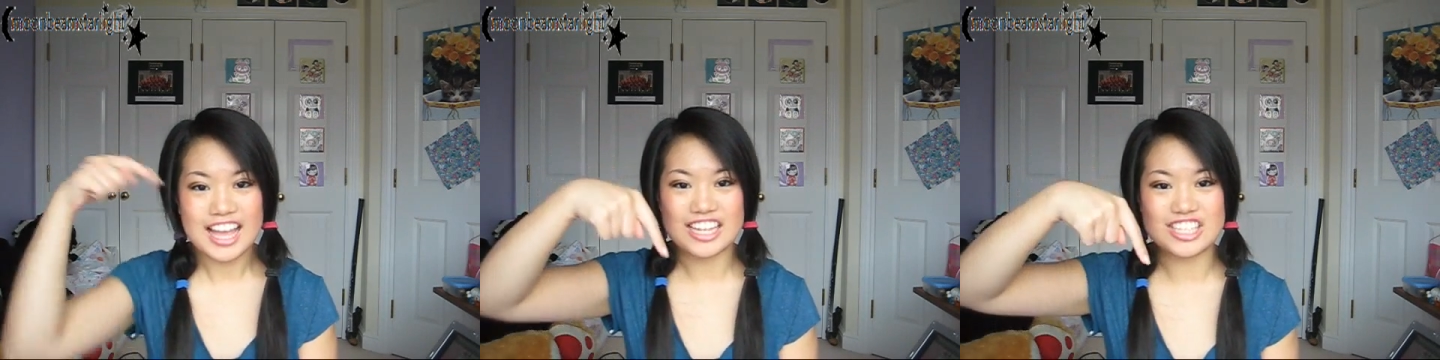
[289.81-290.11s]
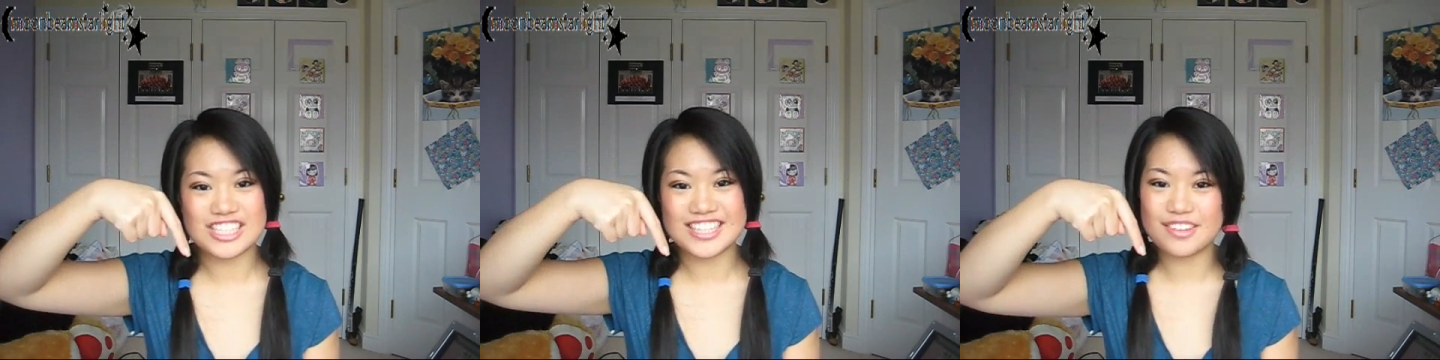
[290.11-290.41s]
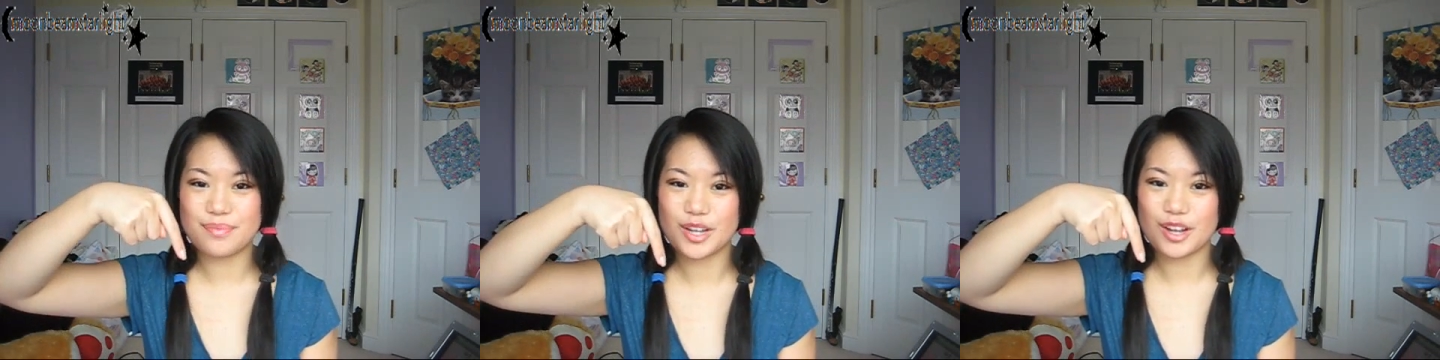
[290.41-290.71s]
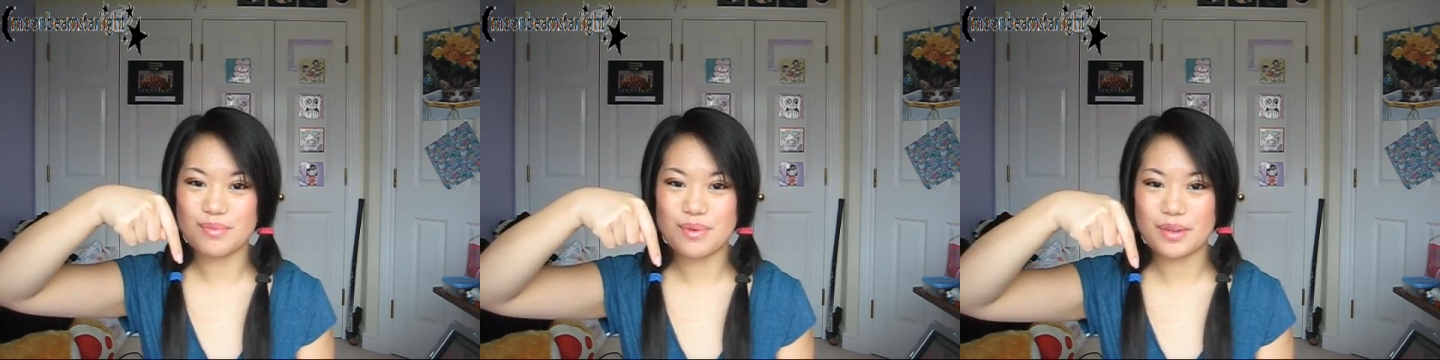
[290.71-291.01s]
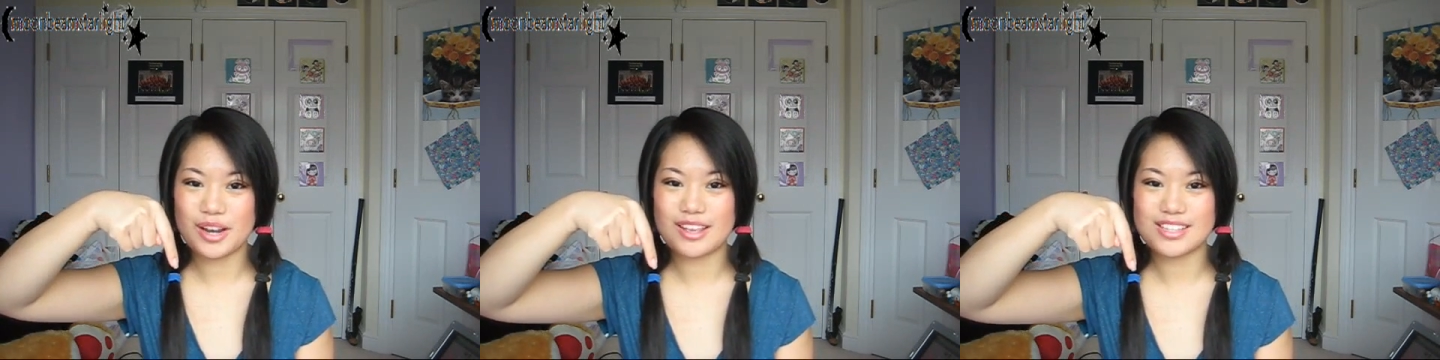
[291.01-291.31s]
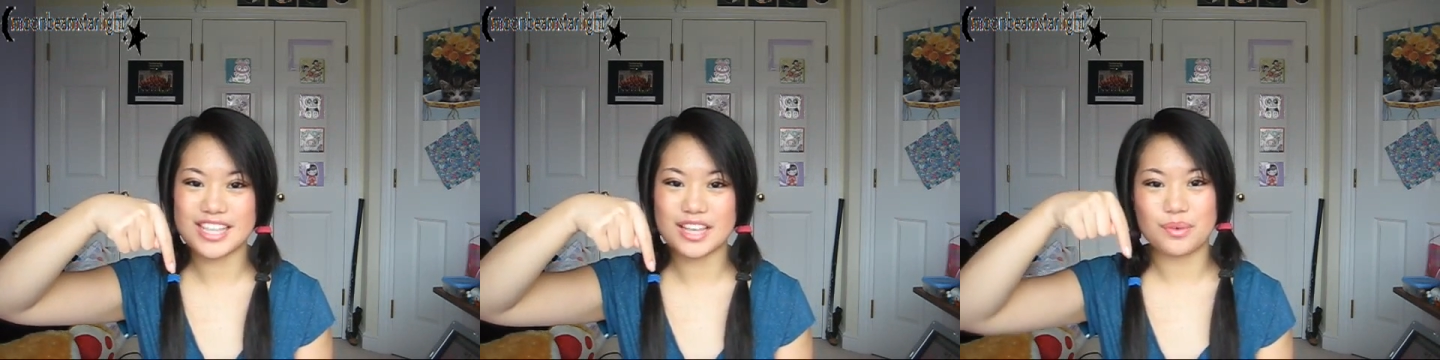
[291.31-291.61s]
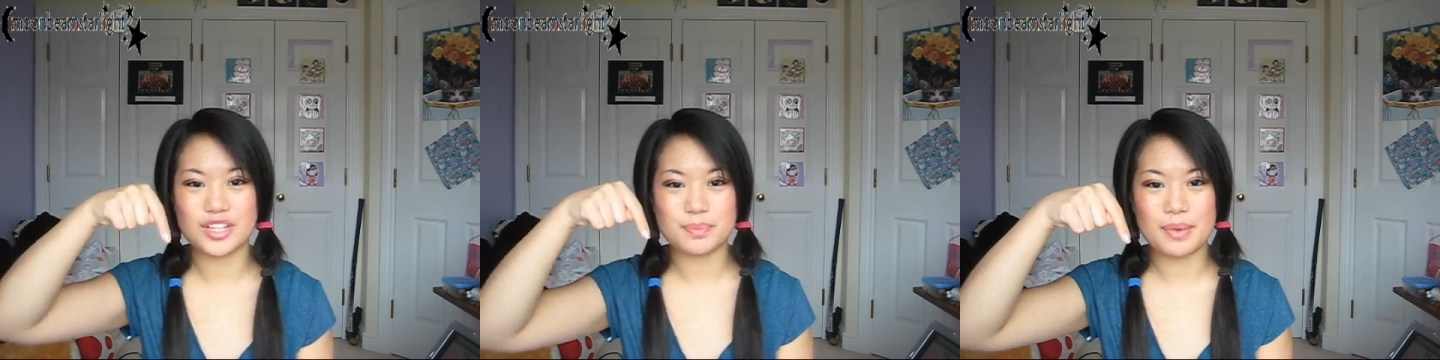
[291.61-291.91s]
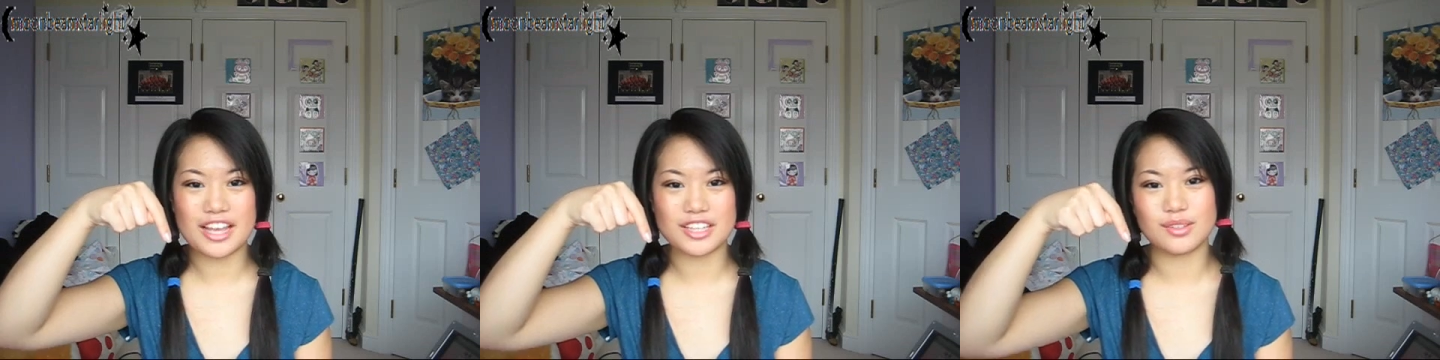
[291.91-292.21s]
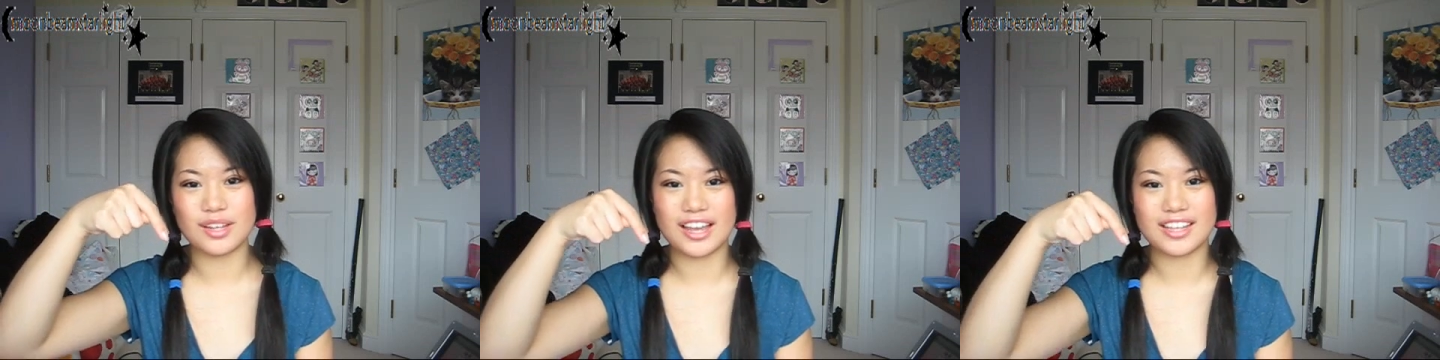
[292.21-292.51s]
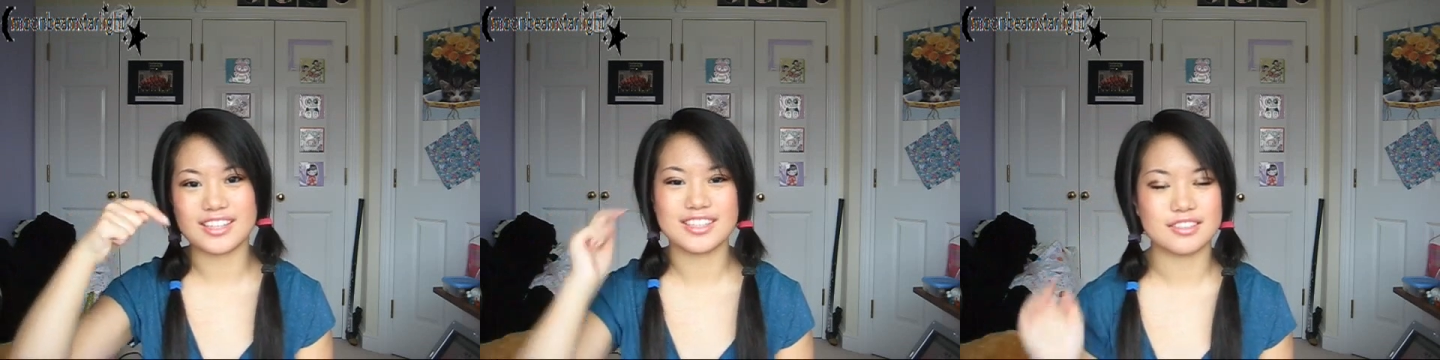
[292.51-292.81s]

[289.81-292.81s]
and just leave me a comment below saying which bag you like.